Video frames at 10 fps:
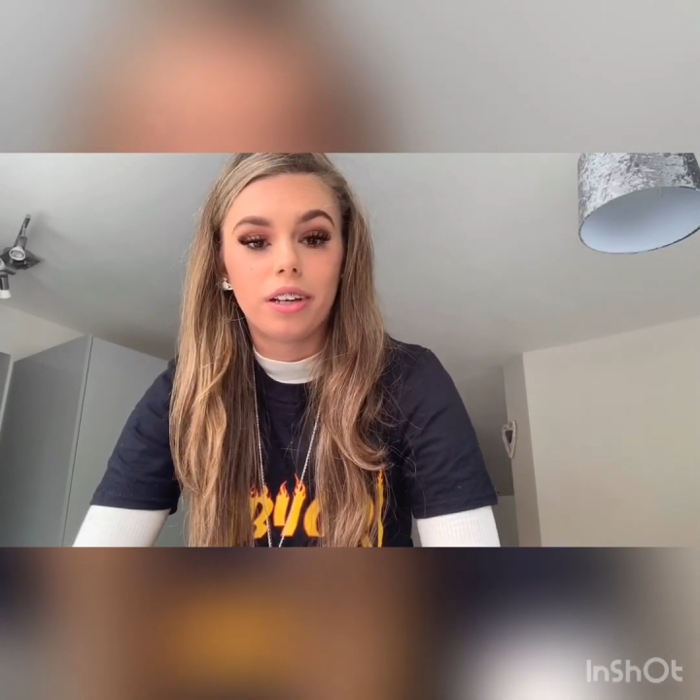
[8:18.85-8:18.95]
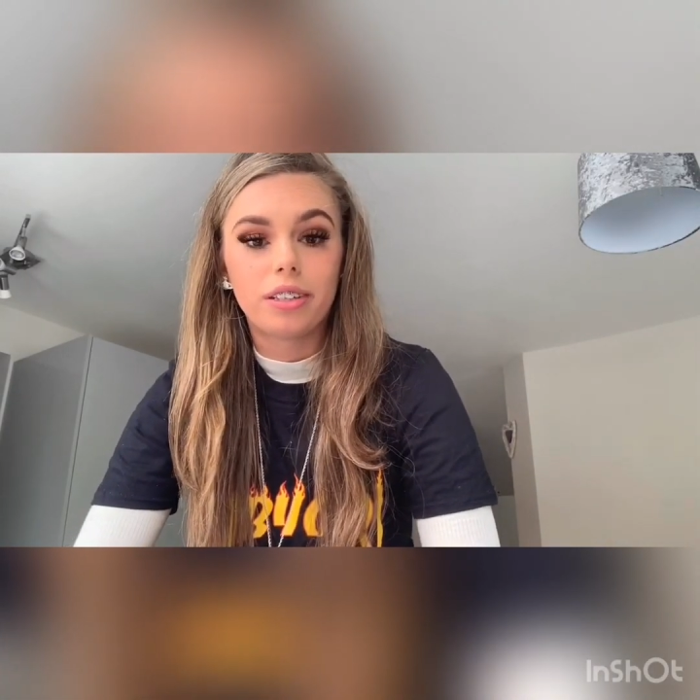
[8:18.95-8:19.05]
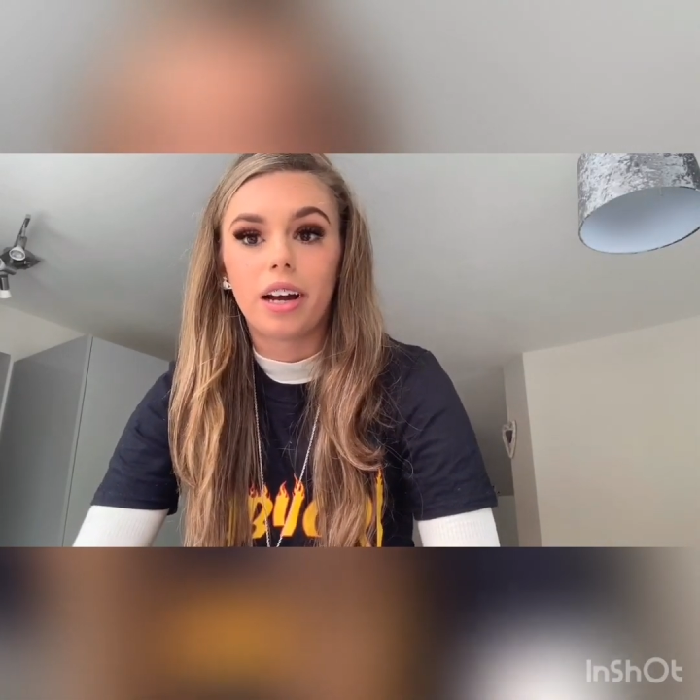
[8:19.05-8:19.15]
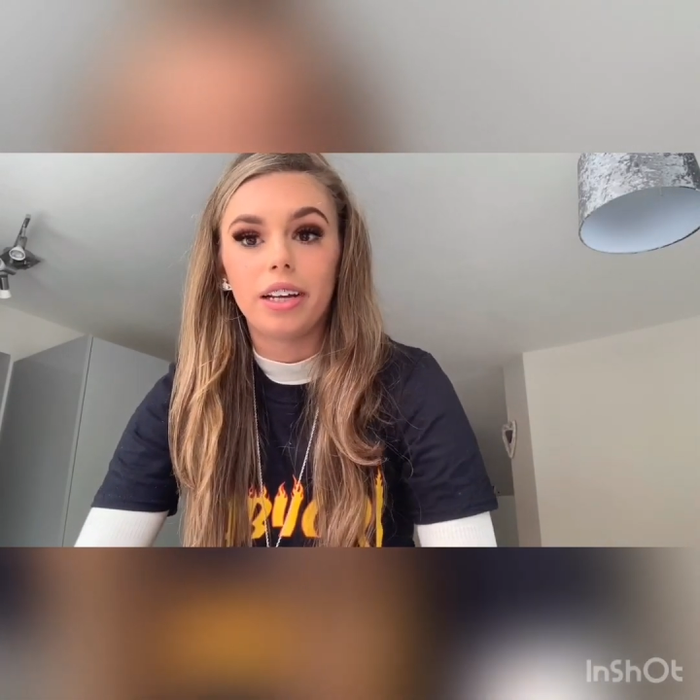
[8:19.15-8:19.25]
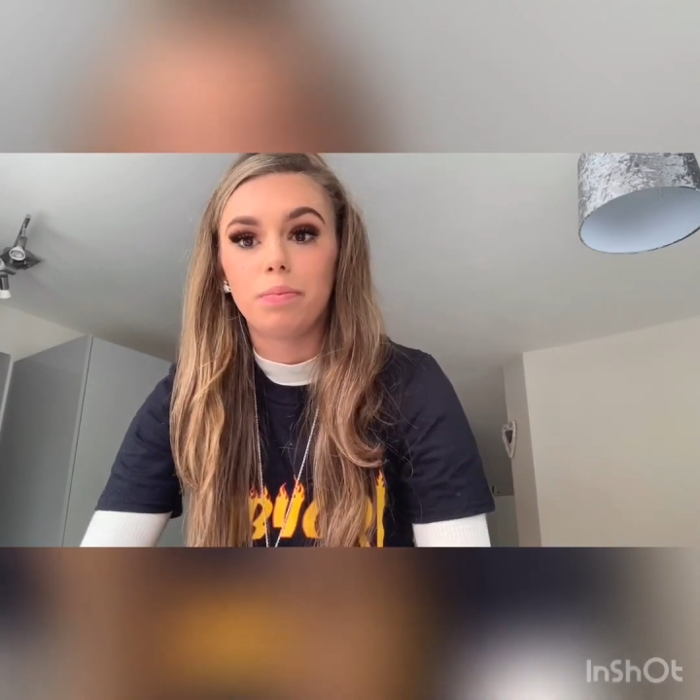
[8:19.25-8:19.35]

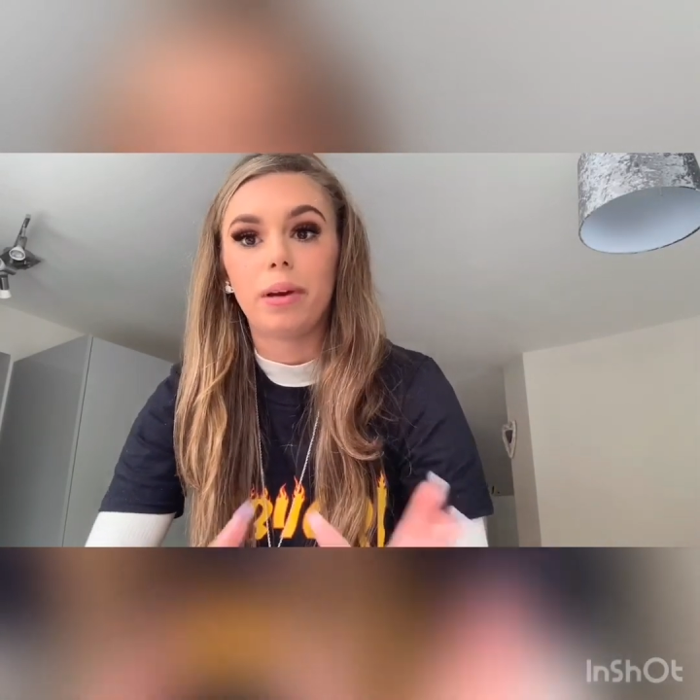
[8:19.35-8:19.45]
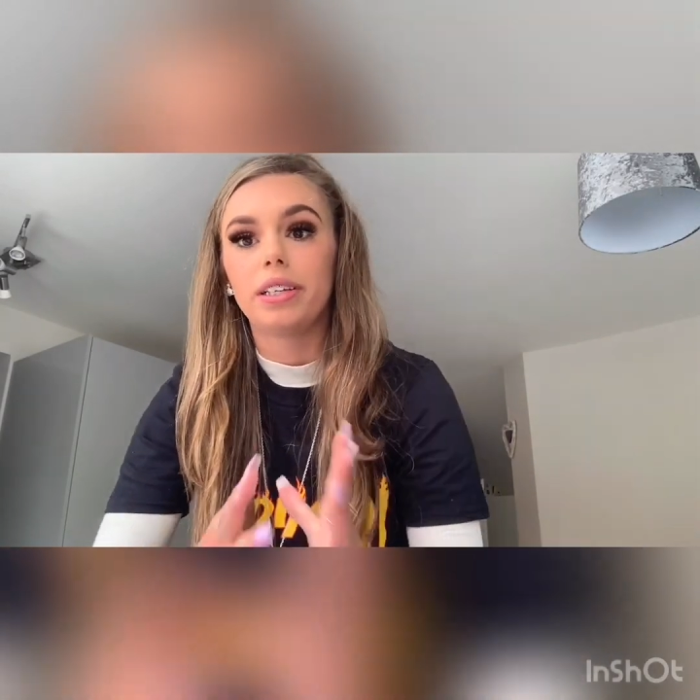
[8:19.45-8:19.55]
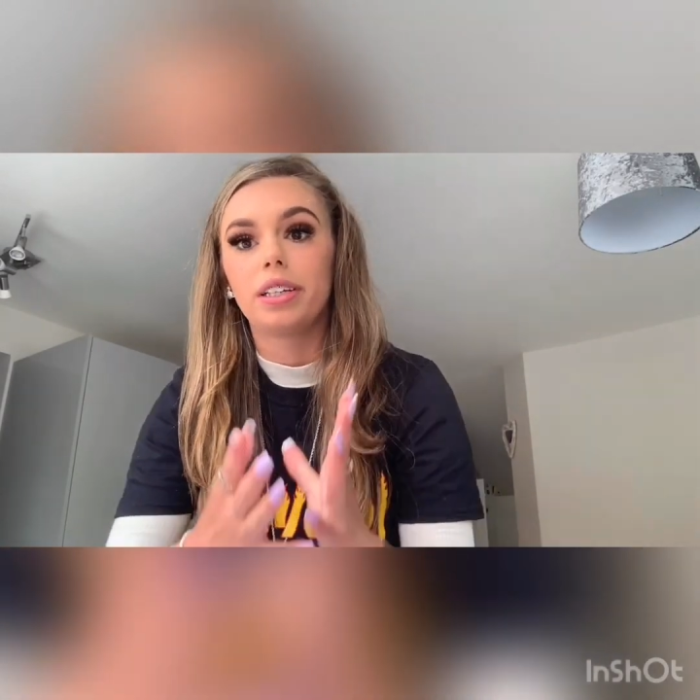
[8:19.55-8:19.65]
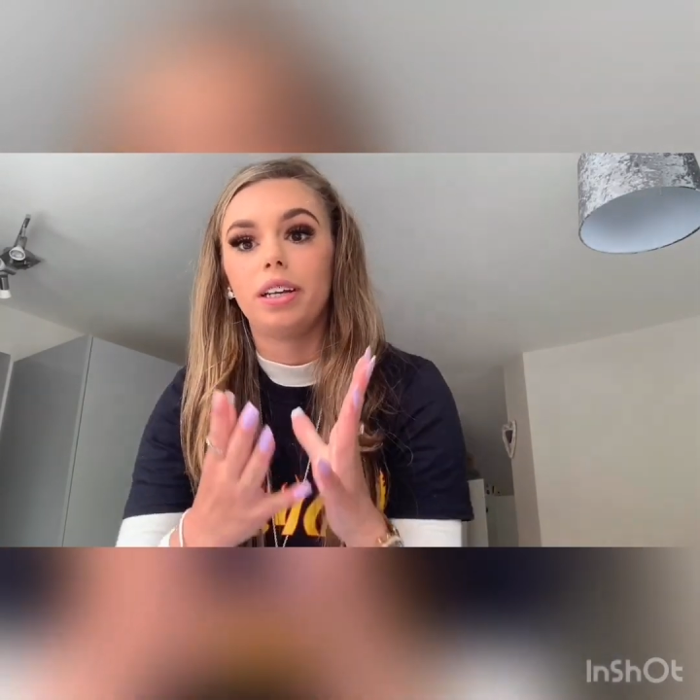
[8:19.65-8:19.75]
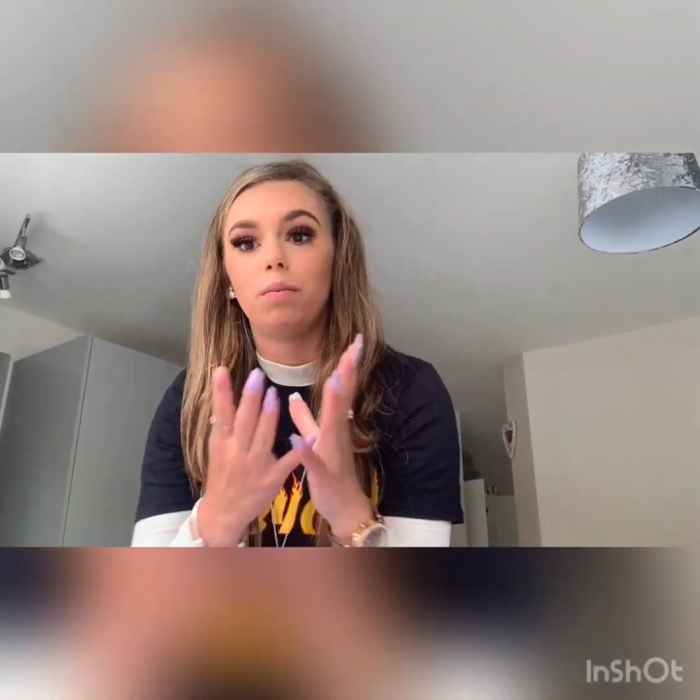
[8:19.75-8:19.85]
That is
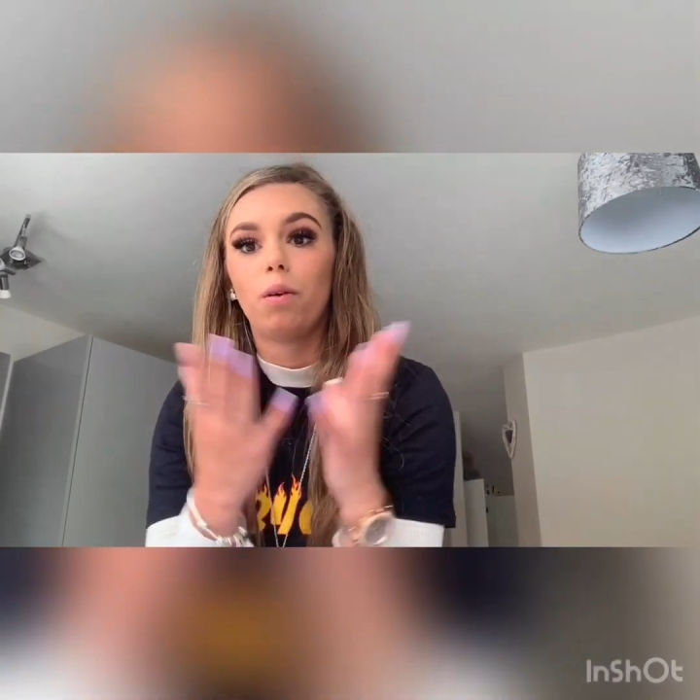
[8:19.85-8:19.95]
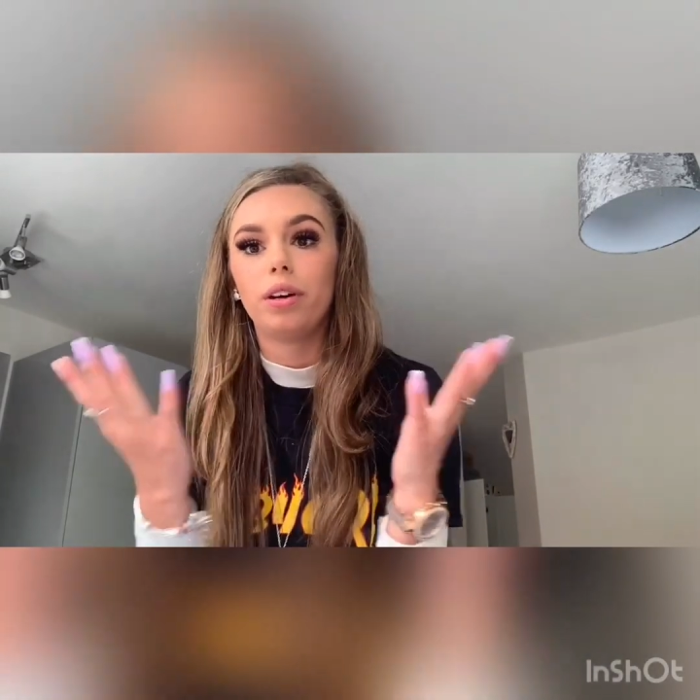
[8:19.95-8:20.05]
basically what